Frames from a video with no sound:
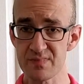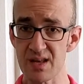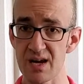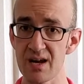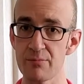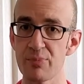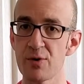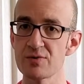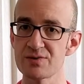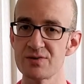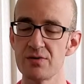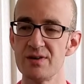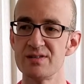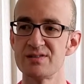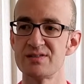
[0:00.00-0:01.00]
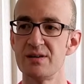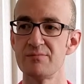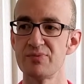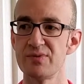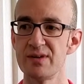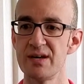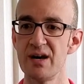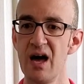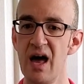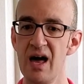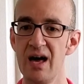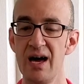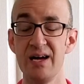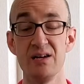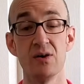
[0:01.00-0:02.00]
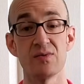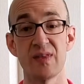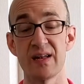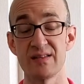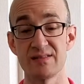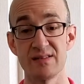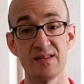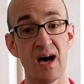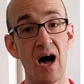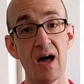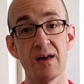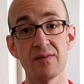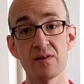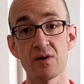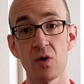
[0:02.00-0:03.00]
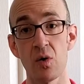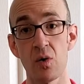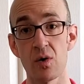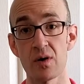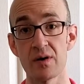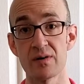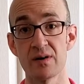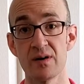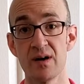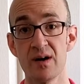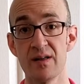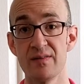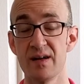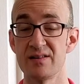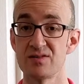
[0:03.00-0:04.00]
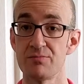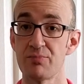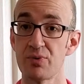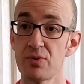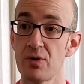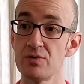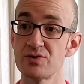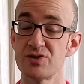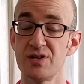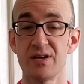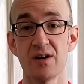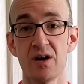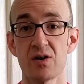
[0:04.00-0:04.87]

An approach note is simply a note that is not in the chord that is approaching a